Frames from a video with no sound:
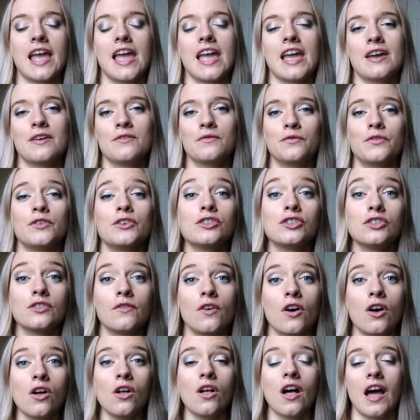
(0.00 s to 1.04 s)
And first of
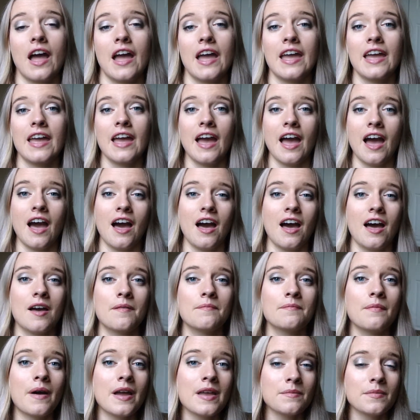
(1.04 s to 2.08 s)
all, I
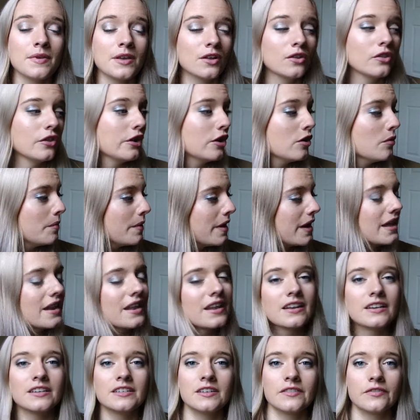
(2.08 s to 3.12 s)
might be a little bit
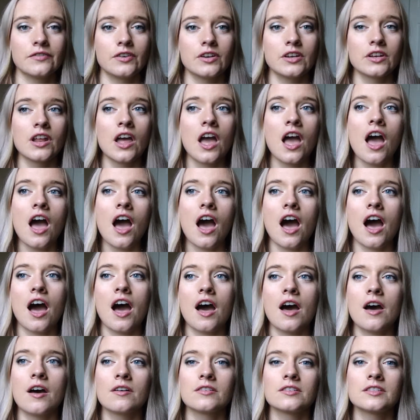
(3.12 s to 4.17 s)
in a different
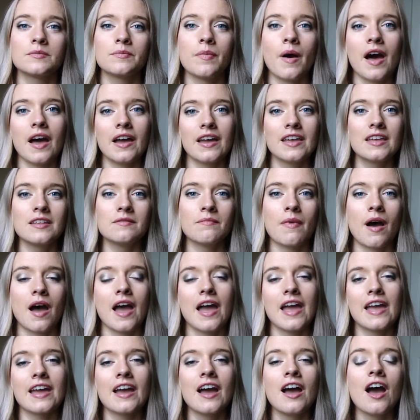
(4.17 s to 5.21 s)
spot in
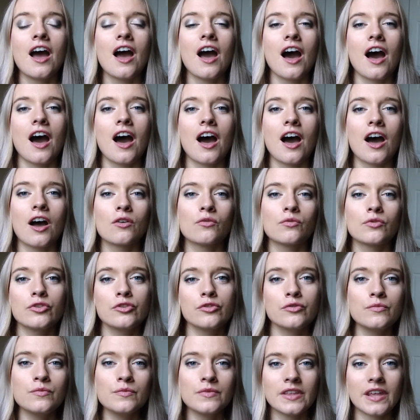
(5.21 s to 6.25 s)
my
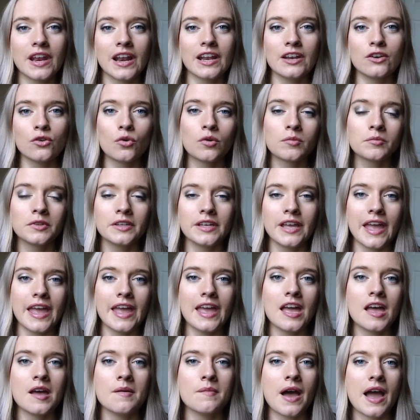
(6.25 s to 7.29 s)
room than I normally
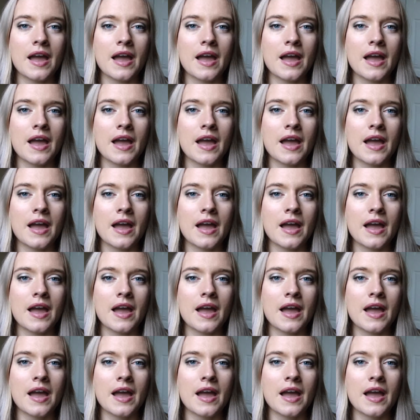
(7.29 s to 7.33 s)
am.